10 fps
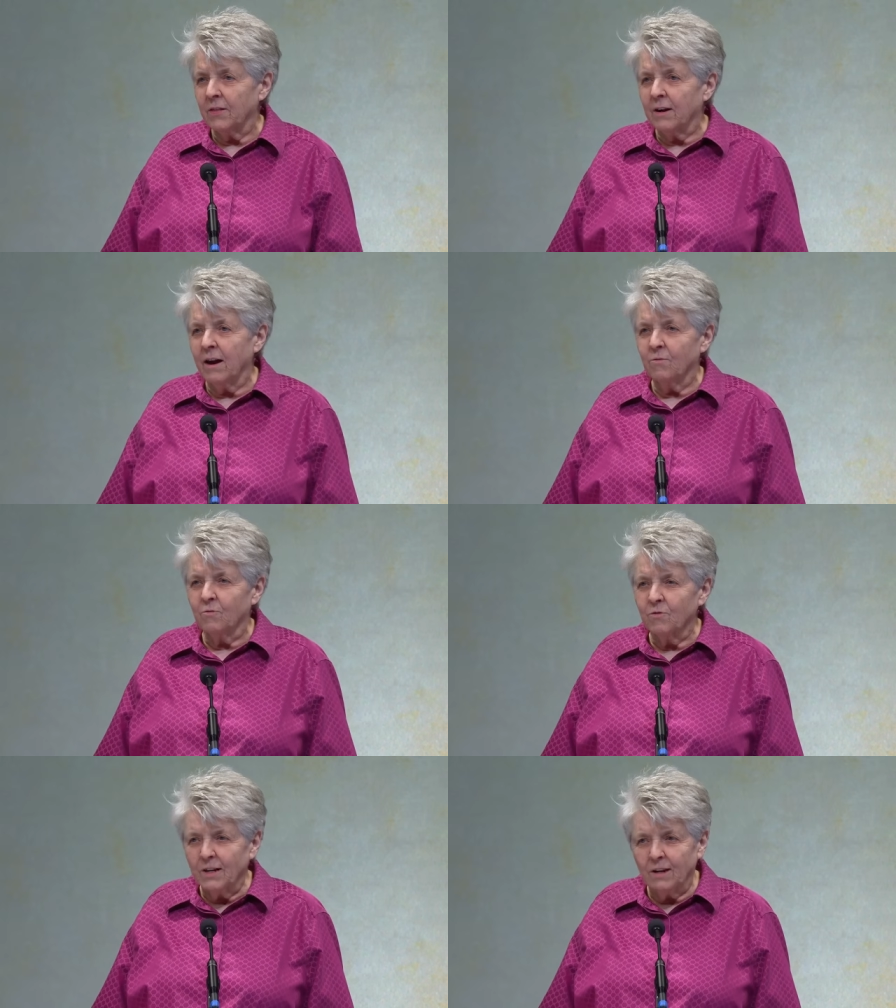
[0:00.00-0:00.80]
that I
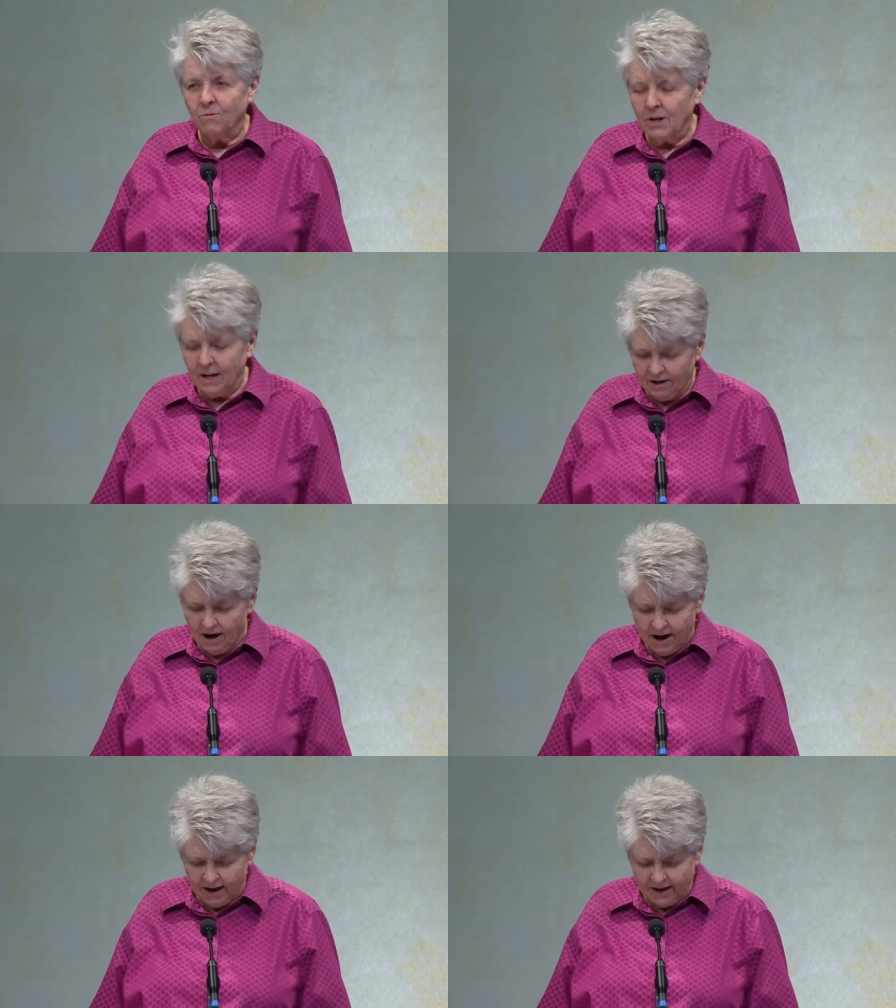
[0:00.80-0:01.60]
really, really
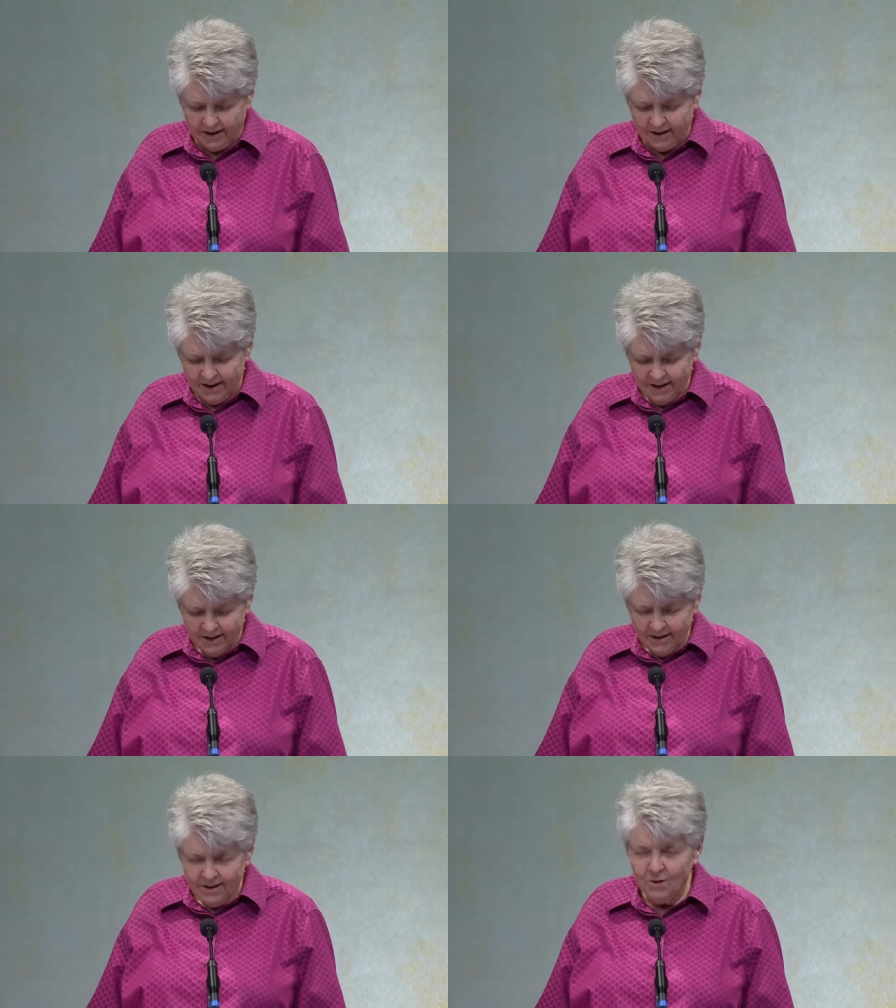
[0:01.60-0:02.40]
like,
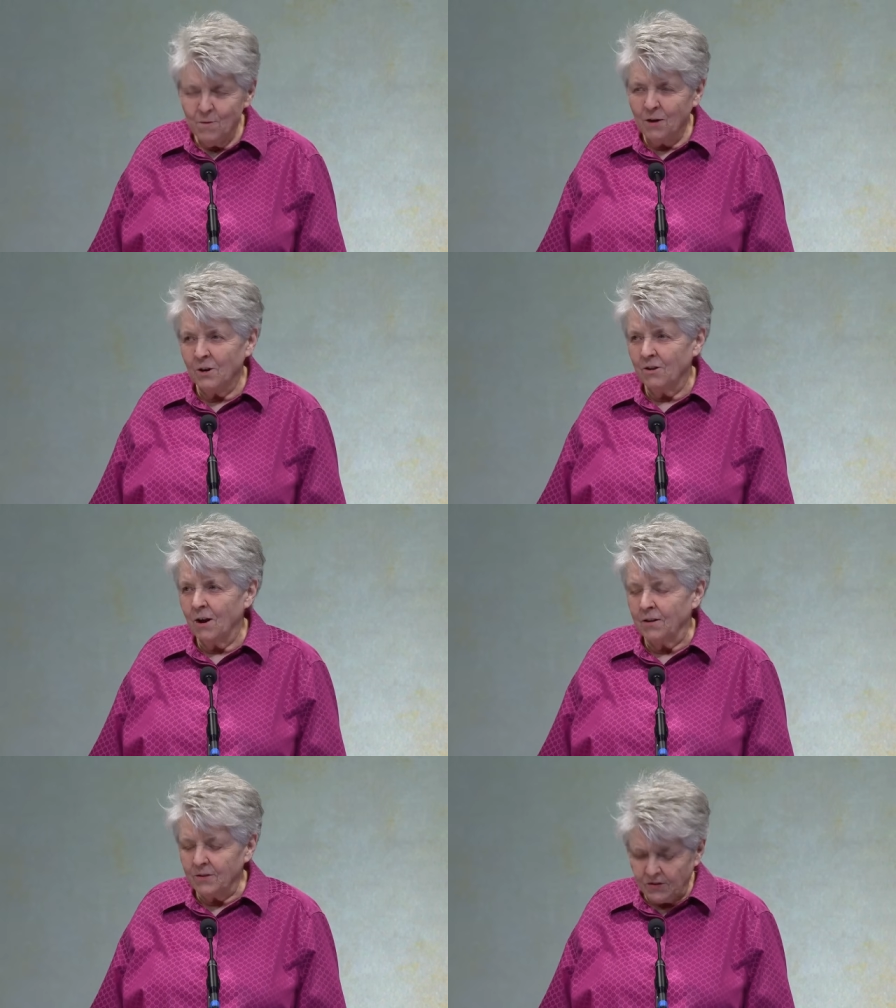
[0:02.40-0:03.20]
you might want to
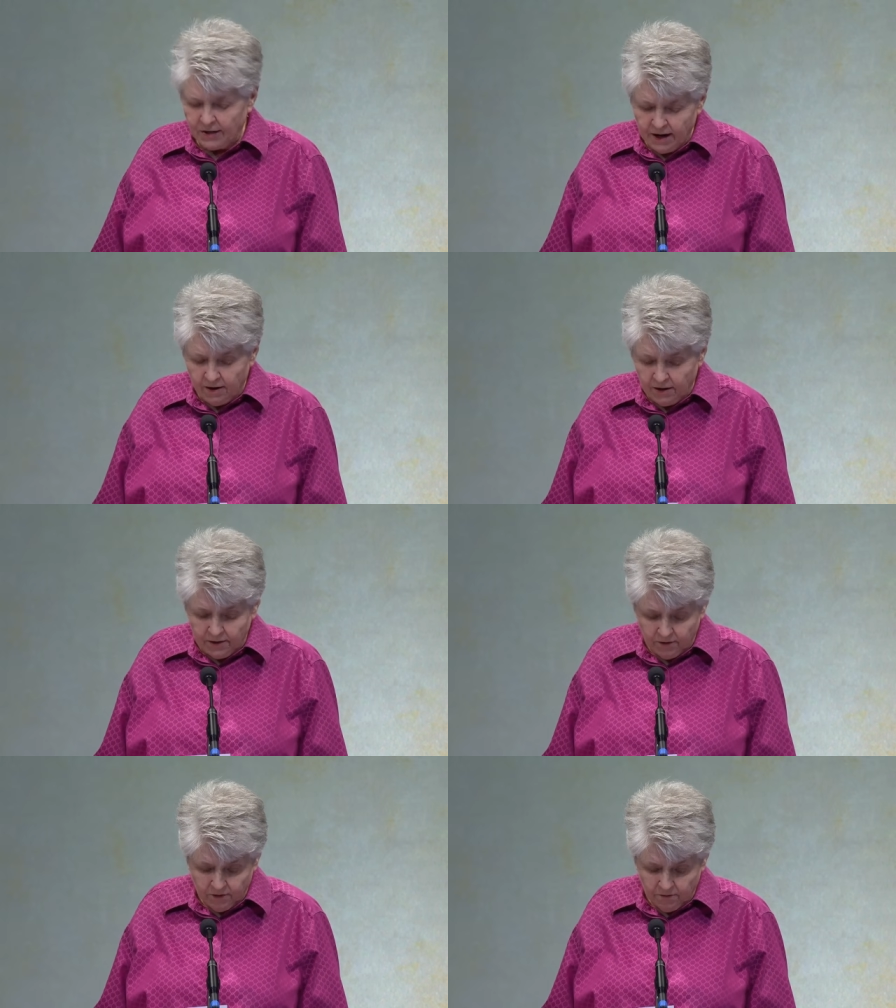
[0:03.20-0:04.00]
write this down, I
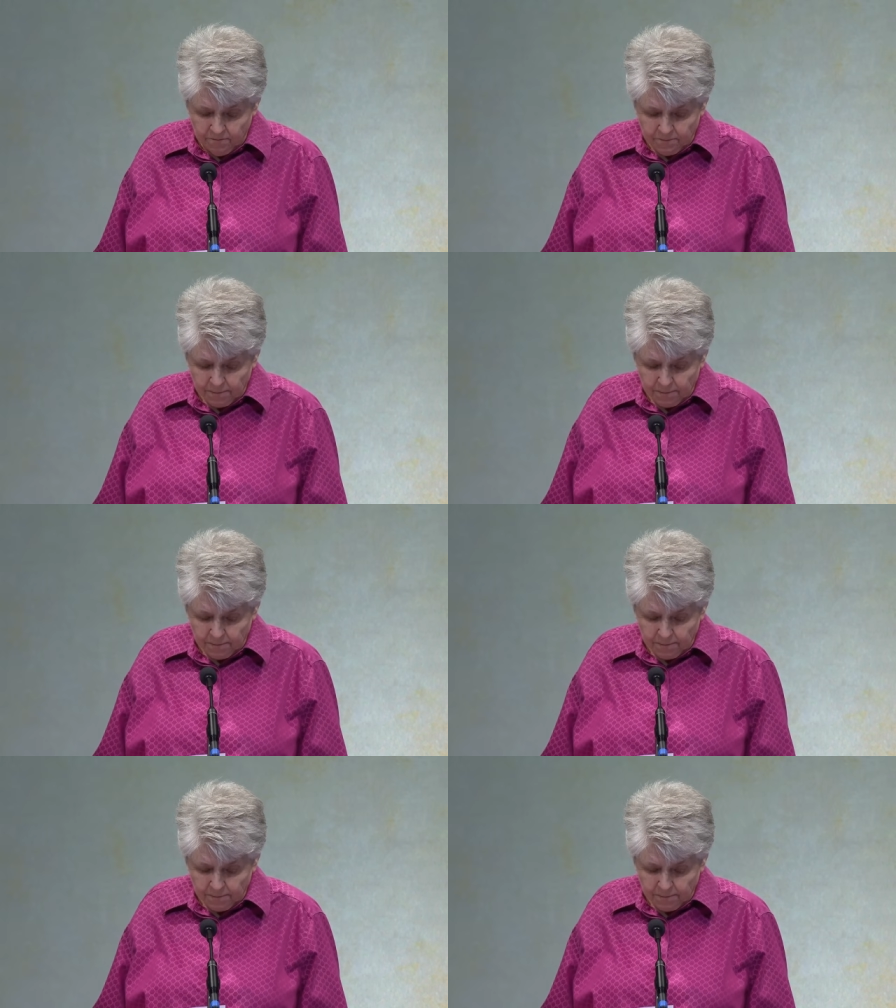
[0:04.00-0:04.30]
don't know.